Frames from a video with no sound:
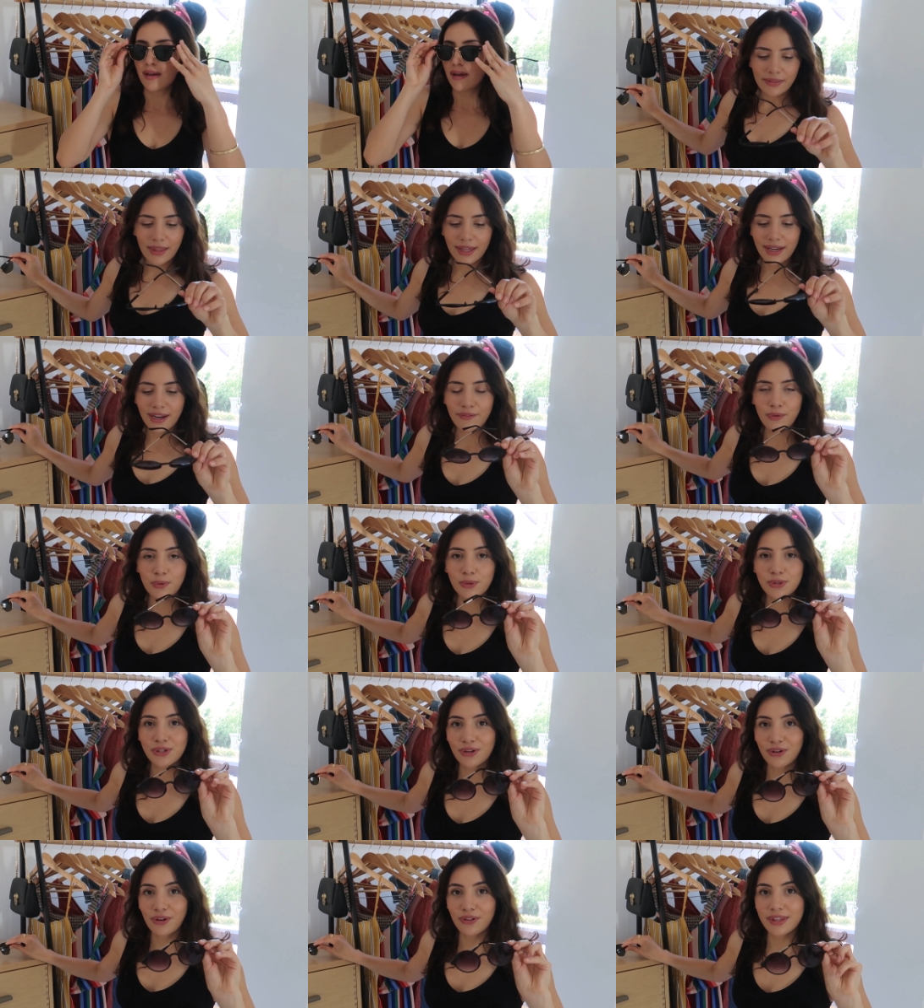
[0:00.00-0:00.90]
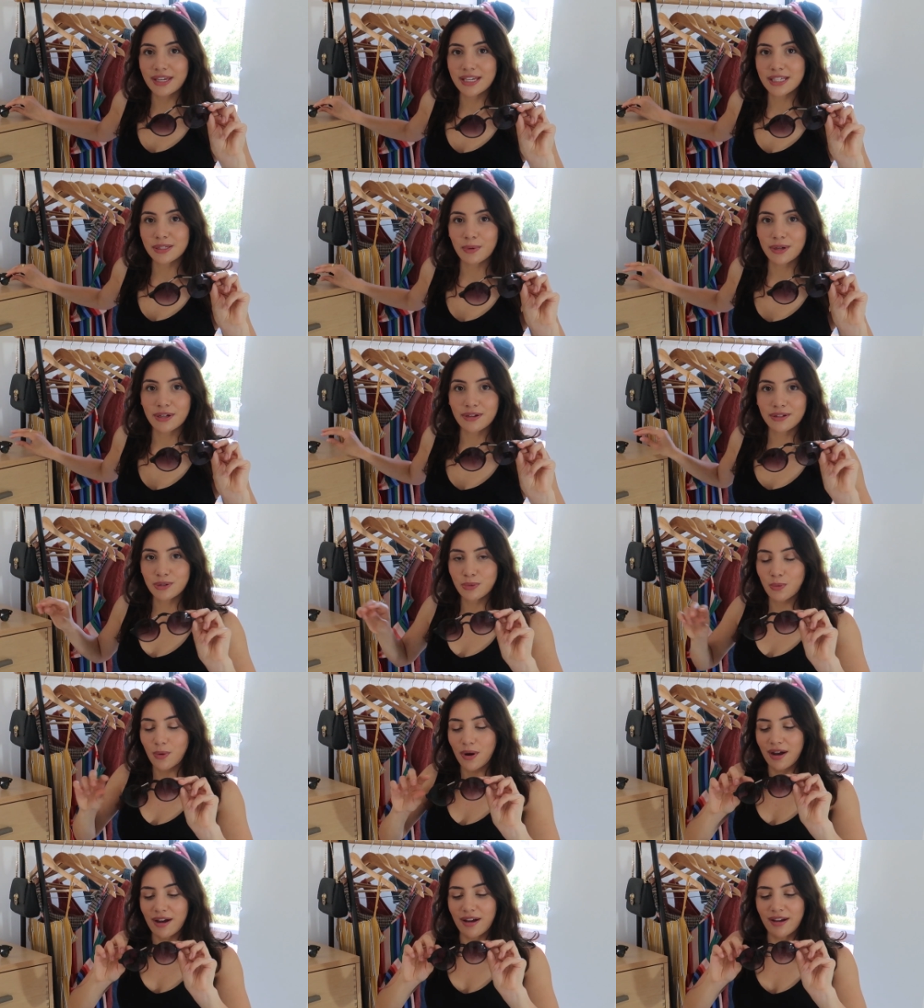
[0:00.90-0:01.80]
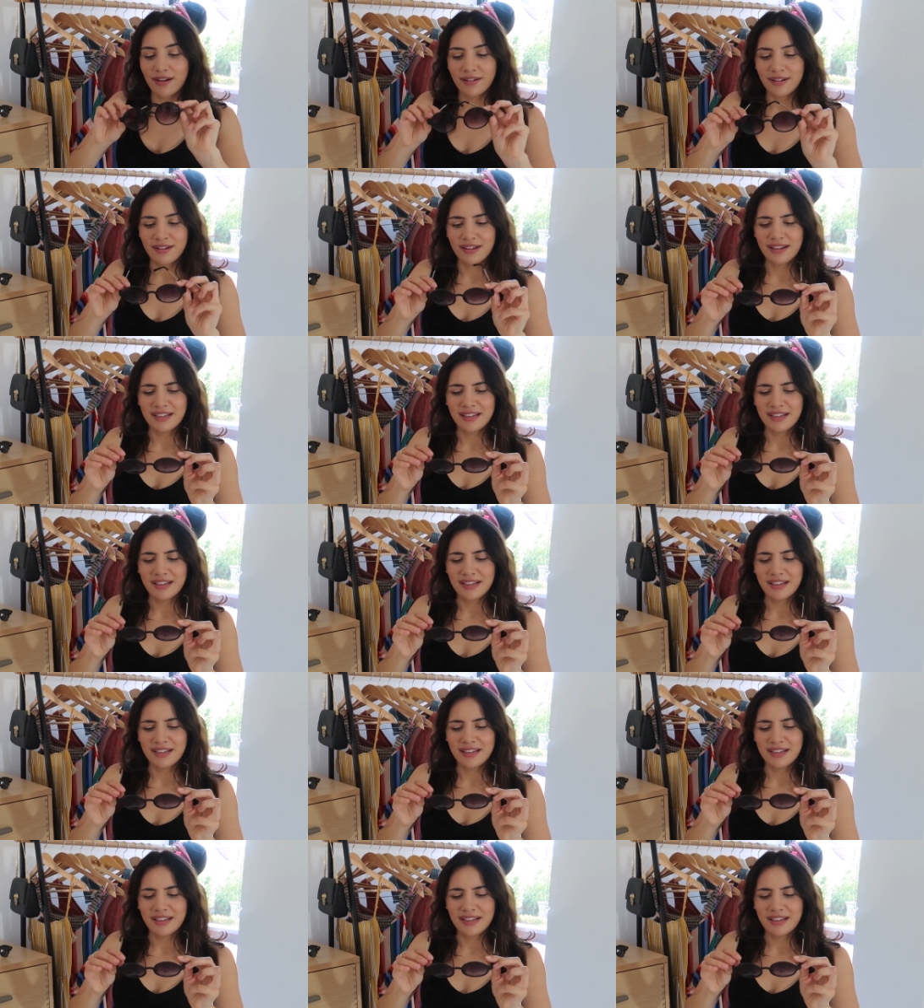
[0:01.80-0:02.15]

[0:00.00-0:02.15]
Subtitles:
Then I've also got these, which were